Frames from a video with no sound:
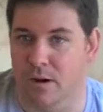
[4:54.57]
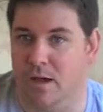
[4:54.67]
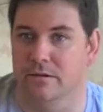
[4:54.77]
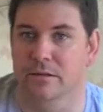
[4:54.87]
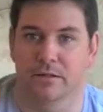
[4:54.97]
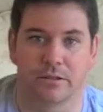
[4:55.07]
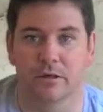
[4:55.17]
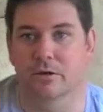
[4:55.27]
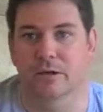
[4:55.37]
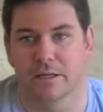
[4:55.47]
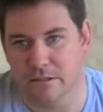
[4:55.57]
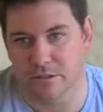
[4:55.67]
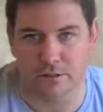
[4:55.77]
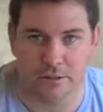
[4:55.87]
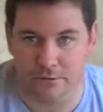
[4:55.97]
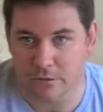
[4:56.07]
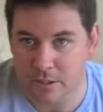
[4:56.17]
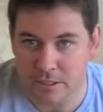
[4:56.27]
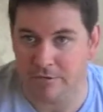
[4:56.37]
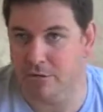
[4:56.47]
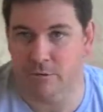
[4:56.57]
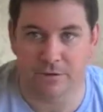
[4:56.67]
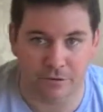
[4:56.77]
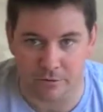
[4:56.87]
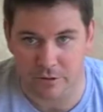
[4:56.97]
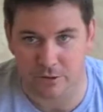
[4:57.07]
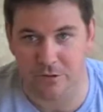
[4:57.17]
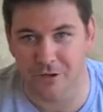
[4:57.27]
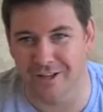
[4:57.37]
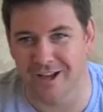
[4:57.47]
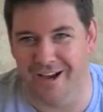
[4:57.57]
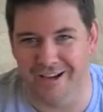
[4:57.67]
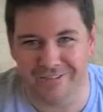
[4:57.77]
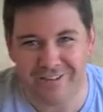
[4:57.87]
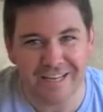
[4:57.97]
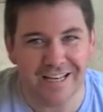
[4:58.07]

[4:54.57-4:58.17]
rather than I need to see you every week for the rest of your life.